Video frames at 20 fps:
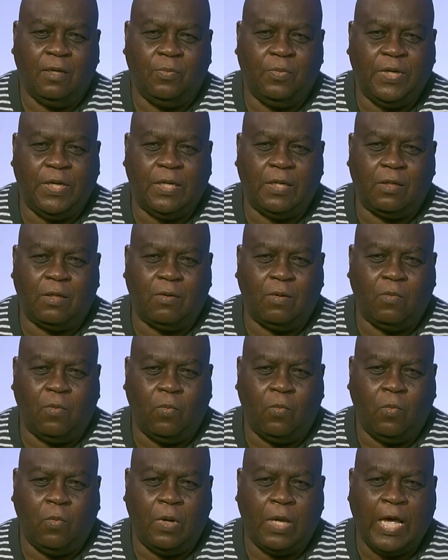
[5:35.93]
but
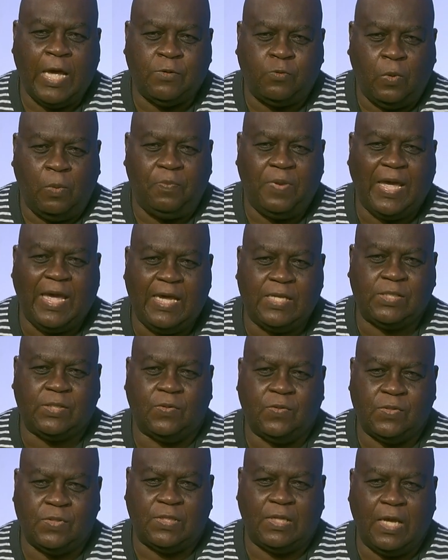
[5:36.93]
as we passed
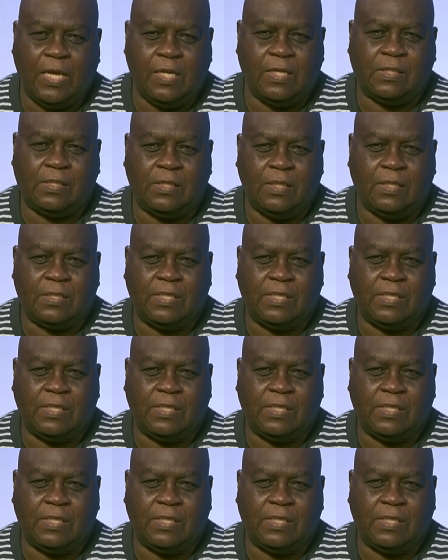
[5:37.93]
those things,